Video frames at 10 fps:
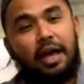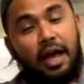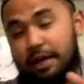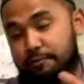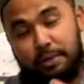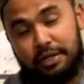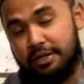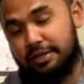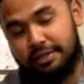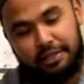I've
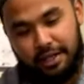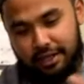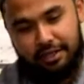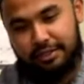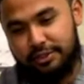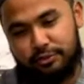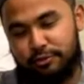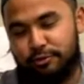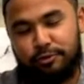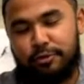been, yeah,
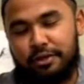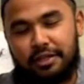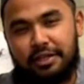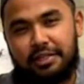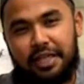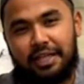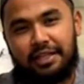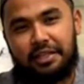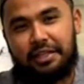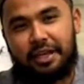through that
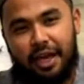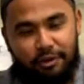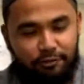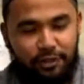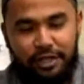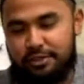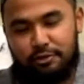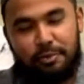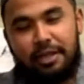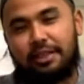kind of thing
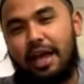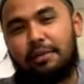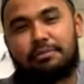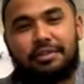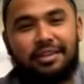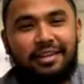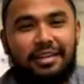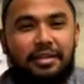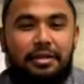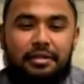so many times, yeah.
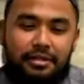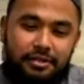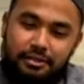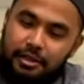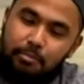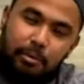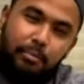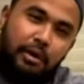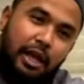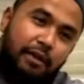Some
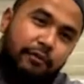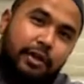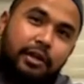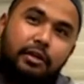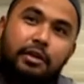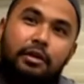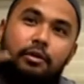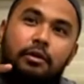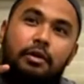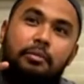people left, and then
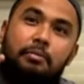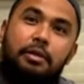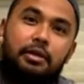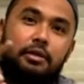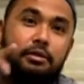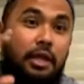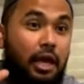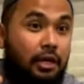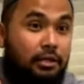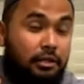maybe they
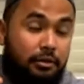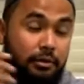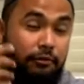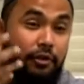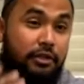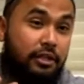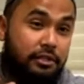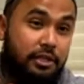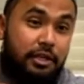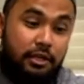are they feel
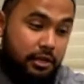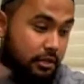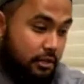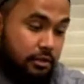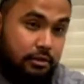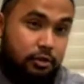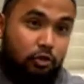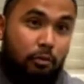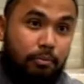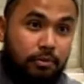thirsty,
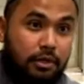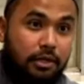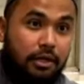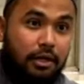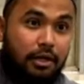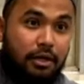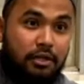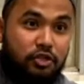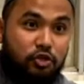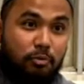stop in
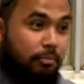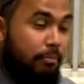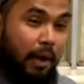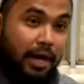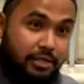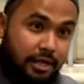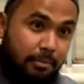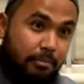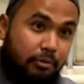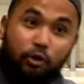the shop, buy
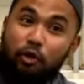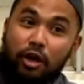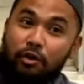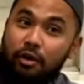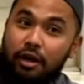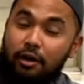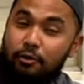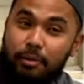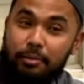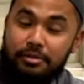some Coca-Cola
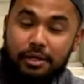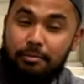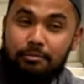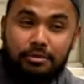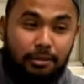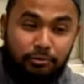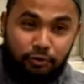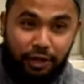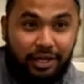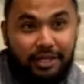or maybe some
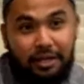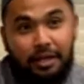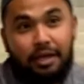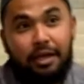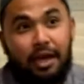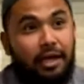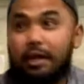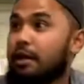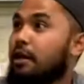drink, yeah. And then